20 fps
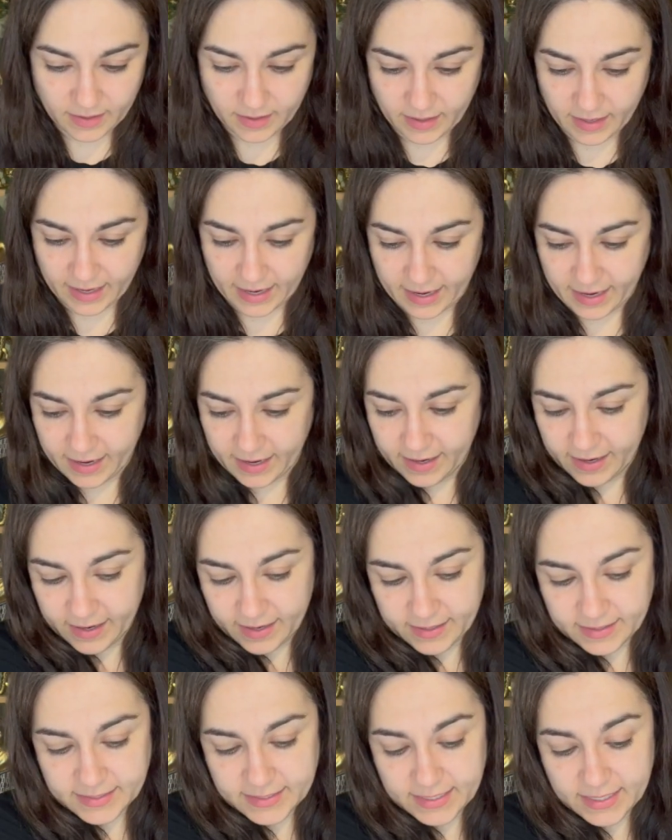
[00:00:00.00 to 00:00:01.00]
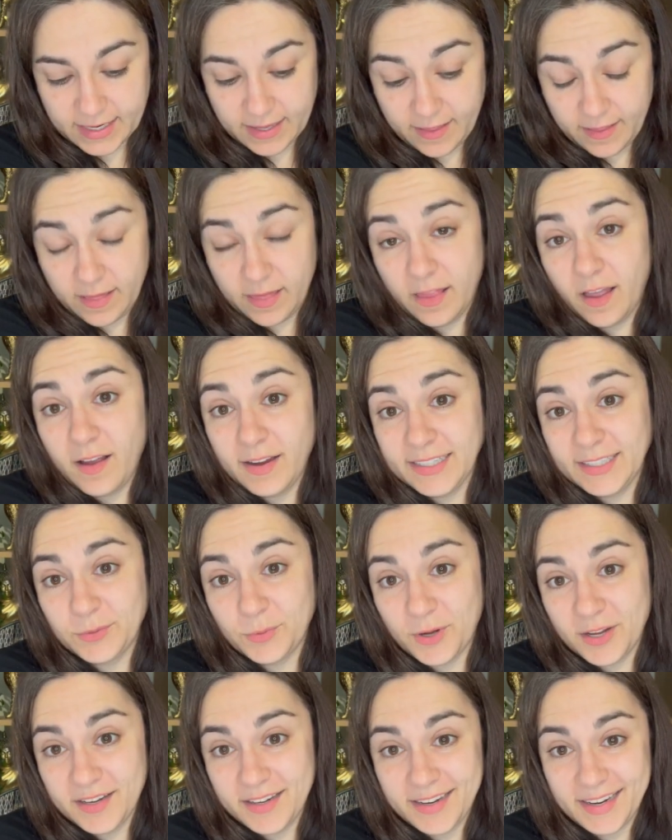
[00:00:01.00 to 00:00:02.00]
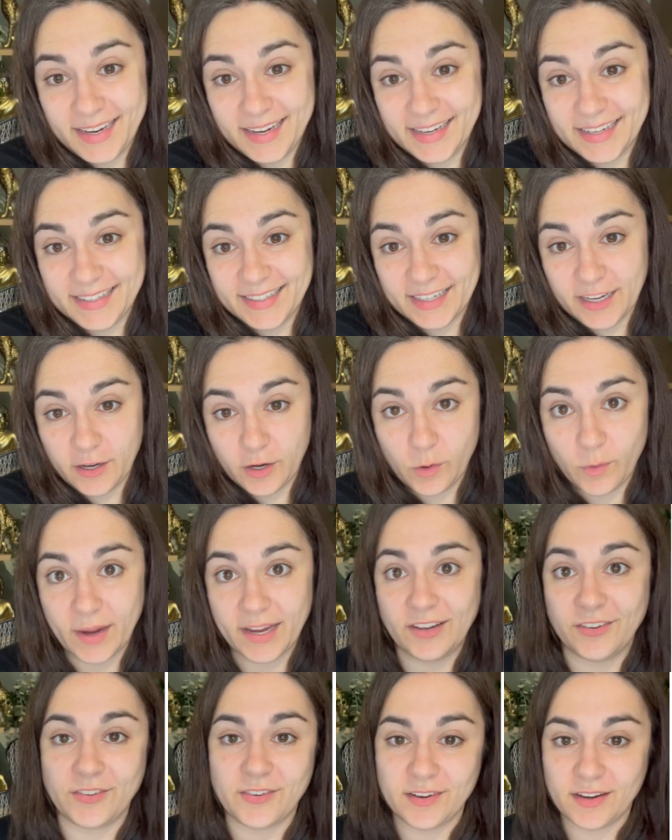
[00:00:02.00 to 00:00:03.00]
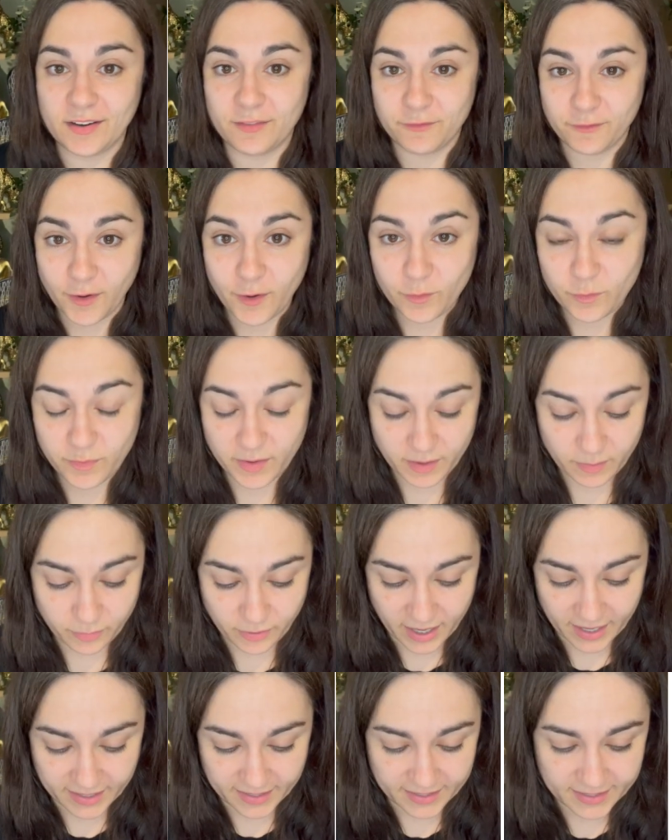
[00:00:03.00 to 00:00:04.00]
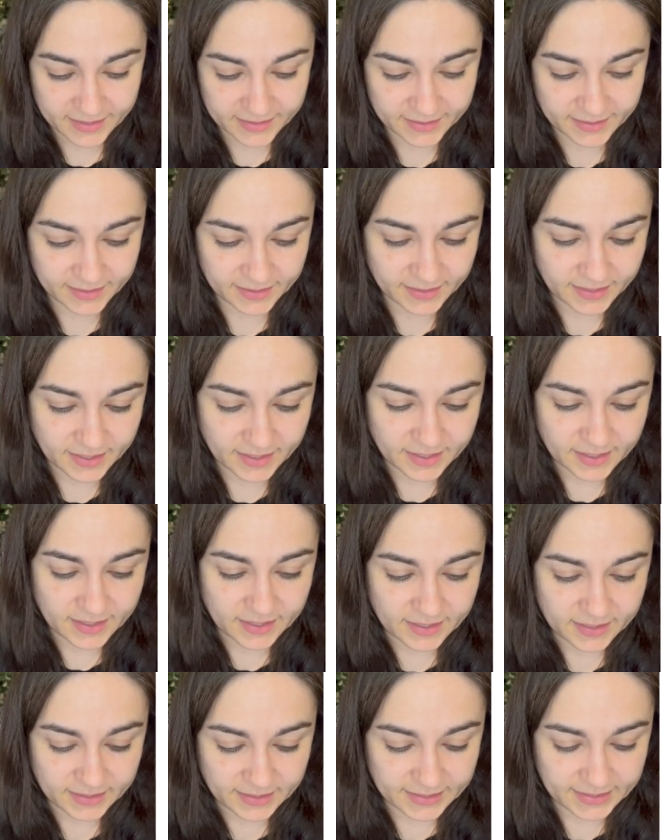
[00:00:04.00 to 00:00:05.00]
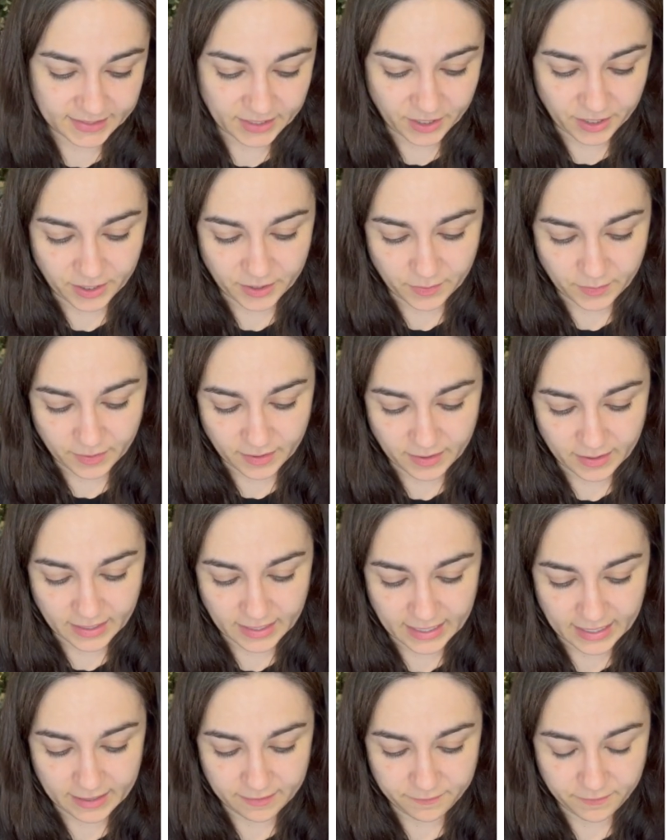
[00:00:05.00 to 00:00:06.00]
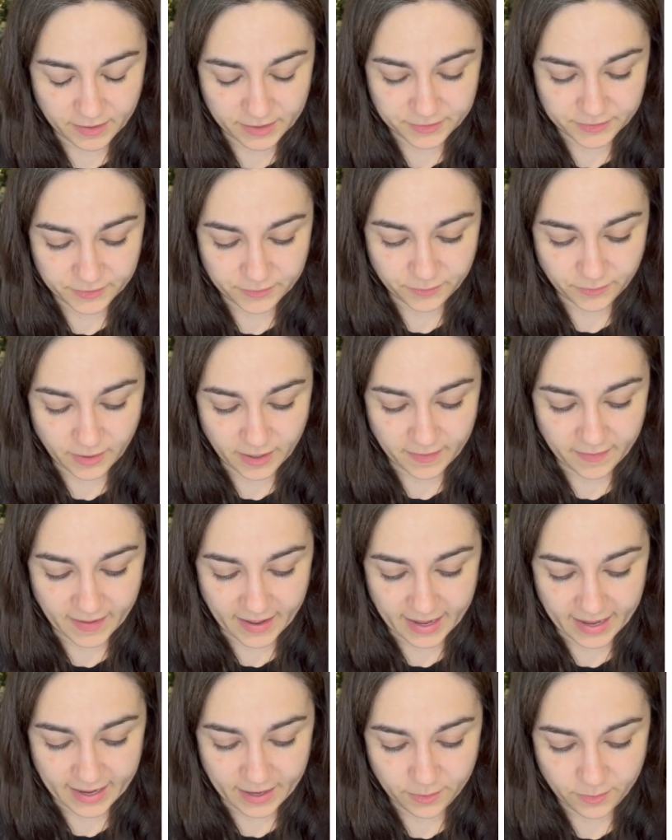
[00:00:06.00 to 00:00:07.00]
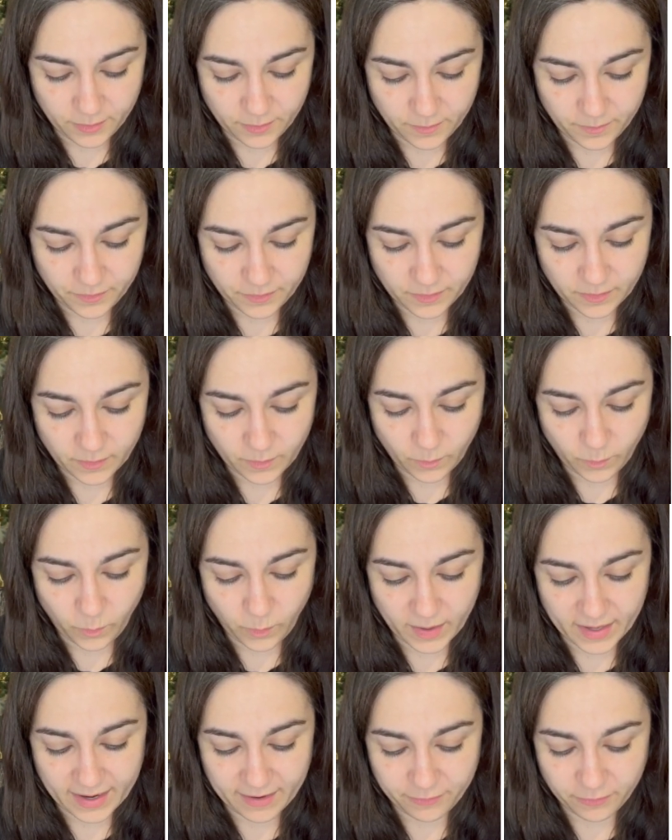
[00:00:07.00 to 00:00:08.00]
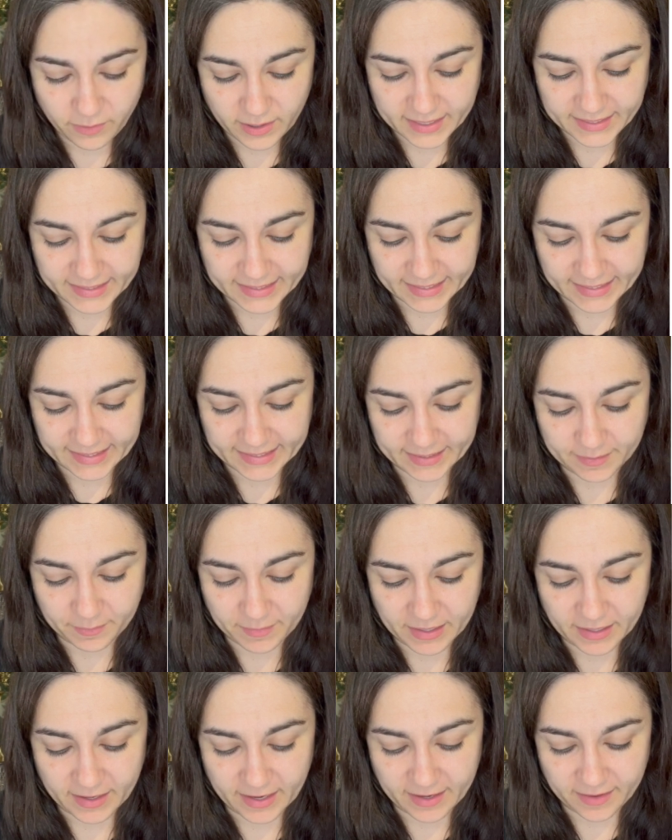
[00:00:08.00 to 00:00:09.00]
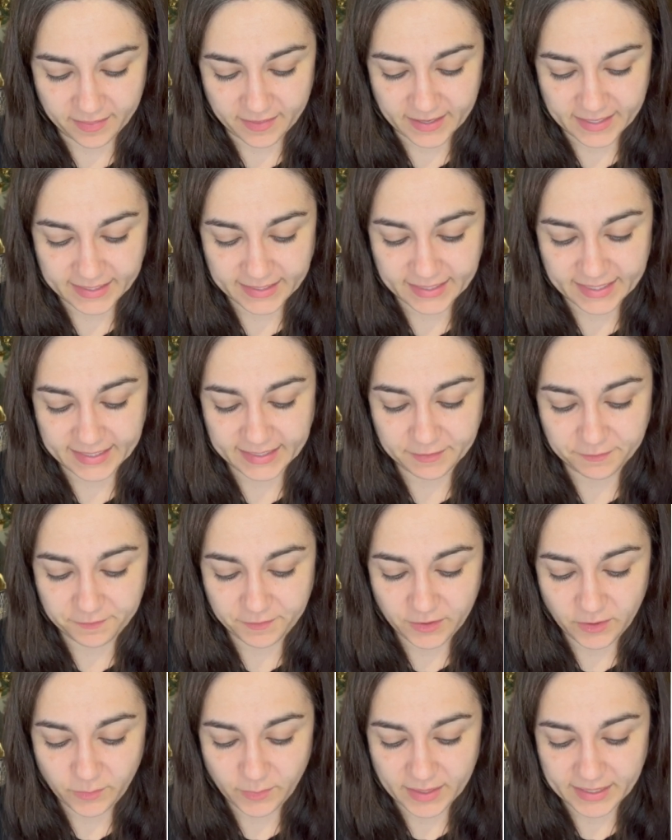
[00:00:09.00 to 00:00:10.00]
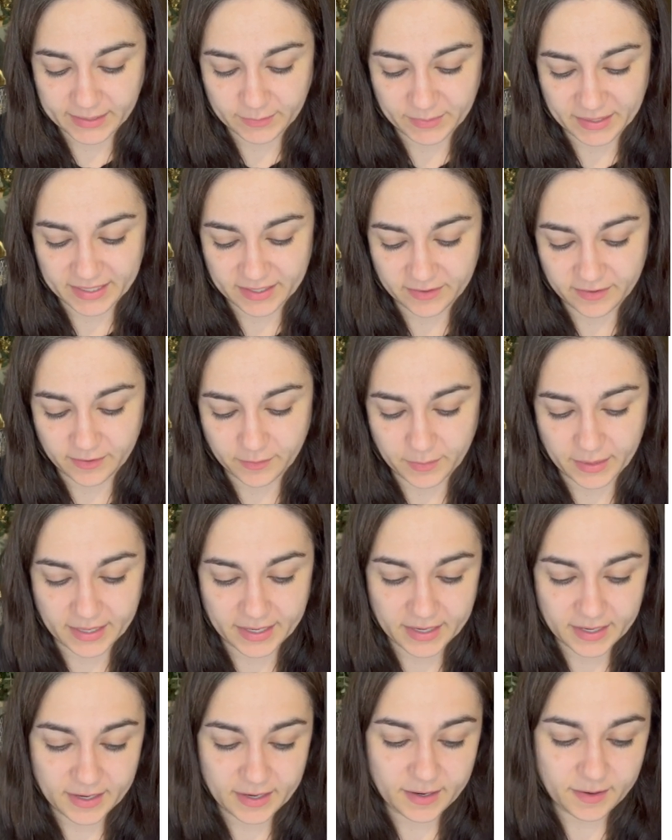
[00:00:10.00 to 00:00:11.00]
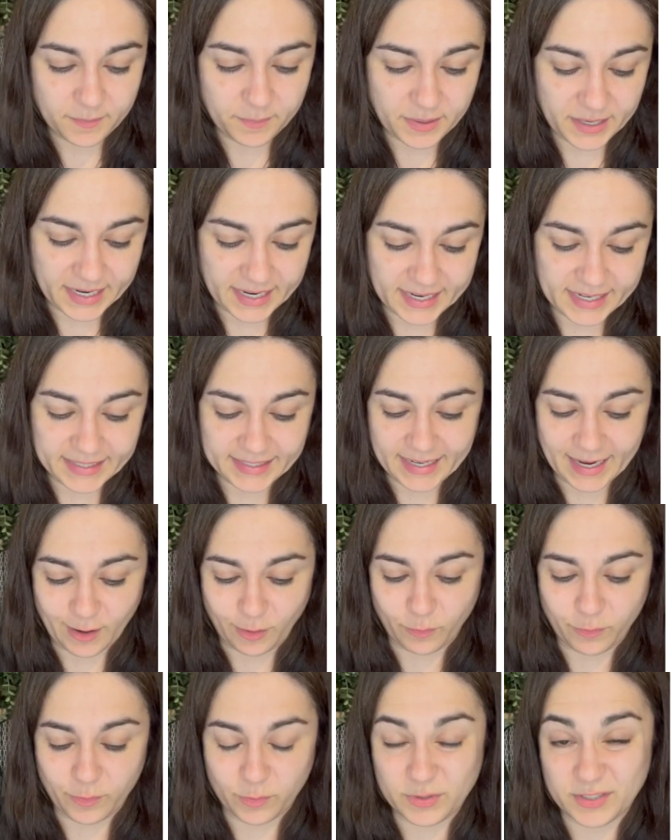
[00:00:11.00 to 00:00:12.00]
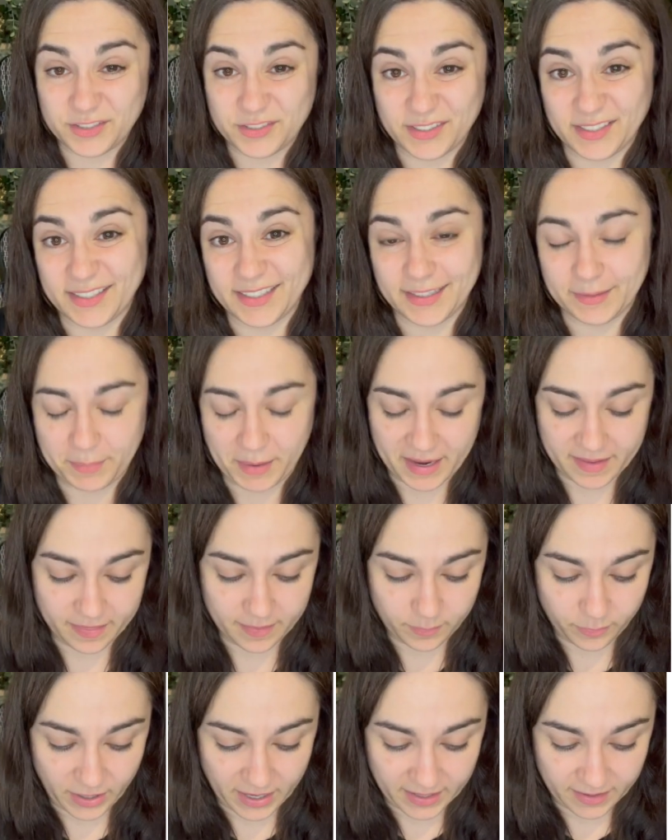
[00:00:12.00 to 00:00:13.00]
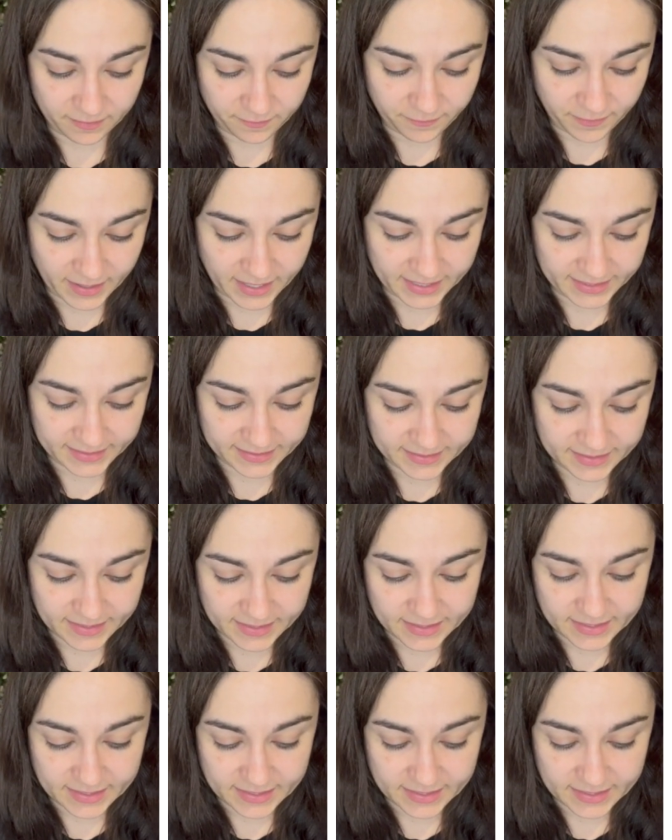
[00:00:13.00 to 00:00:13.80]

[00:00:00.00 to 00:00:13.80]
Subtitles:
And last one is an equation involving brackets. So if I just write that out, whenever I see something like this, there's a few ways we can do it, but it is helpful to just expand the bracket first.